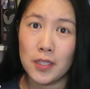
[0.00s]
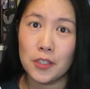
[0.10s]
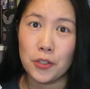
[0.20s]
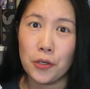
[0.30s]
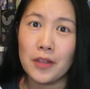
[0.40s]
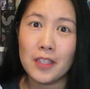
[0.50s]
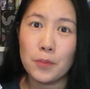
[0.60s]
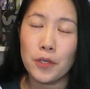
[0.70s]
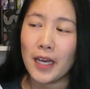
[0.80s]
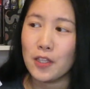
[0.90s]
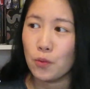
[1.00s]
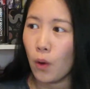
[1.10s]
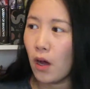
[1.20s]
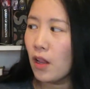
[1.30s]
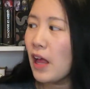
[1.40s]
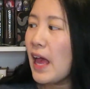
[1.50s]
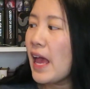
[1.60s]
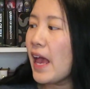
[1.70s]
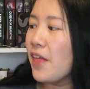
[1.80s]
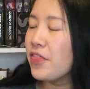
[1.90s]
and turns in this book as well,
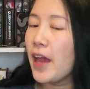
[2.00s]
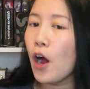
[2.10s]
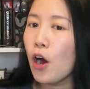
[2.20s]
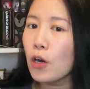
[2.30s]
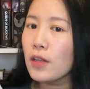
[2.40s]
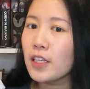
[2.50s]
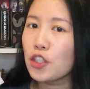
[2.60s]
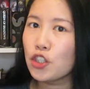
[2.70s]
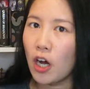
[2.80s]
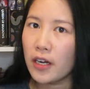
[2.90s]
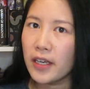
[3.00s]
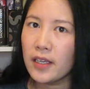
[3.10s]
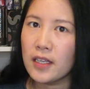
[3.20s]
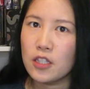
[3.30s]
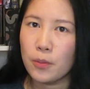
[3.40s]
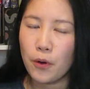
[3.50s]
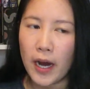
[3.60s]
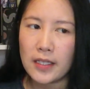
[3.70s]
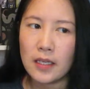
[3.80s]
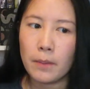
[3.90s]
and they are like shocking and
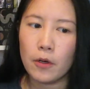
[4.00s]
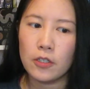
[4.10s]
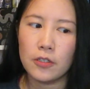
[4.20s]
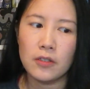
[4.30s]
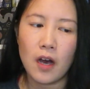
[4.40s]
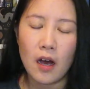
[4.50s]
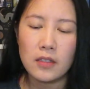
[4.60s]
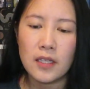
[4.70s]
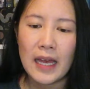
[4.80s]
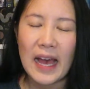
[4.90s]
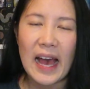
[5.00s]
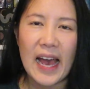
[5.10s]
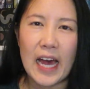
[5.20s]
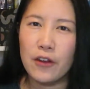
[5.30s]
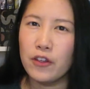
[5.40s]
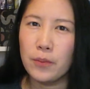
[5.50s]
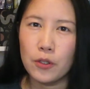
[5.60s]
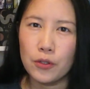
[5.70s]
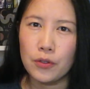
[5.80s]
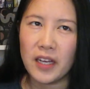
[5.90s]
surprising, but they're not out of the
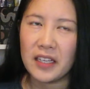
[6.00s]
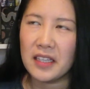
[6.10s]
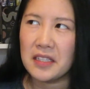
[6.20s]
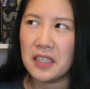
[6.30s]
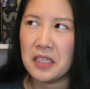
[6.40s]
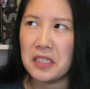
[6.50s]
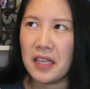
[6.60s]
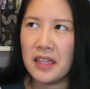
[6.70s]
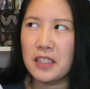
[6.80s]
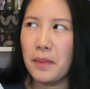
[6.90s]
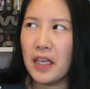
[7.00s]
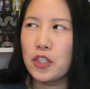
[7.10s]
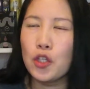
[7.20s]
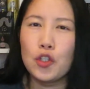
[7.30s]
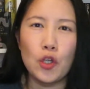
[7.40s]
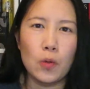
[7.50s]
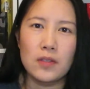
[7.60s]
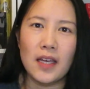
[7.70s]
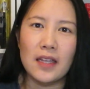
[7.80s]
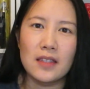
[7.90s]
blue like this makes no
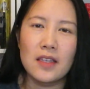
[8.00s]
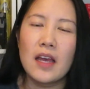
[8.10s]
sense.